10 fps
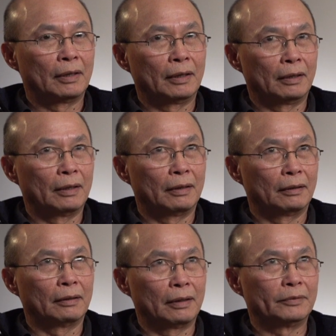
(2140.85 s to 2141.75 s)
and
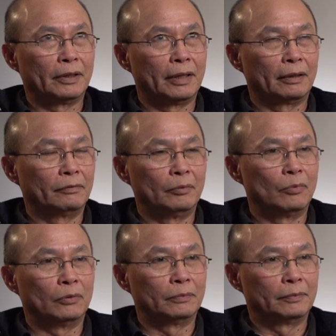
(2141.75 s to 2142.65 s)
after that we
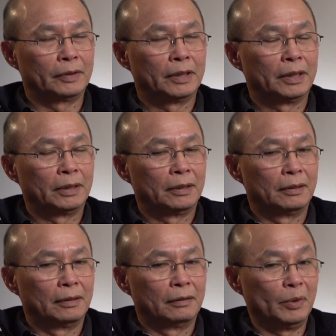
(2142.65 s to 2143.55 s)
moved.
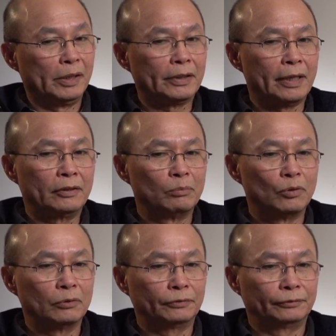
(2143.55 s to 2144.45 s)
We decided to
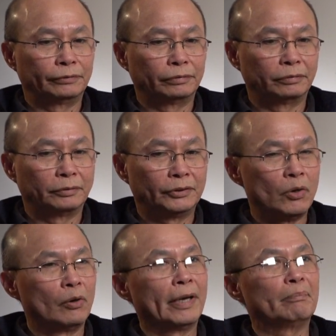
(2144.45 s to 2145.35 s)
move. She
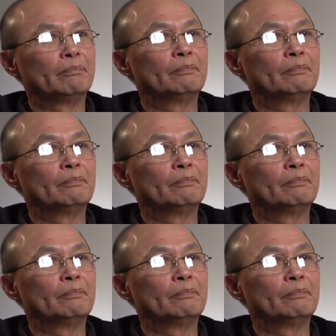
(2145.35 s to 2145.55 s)
only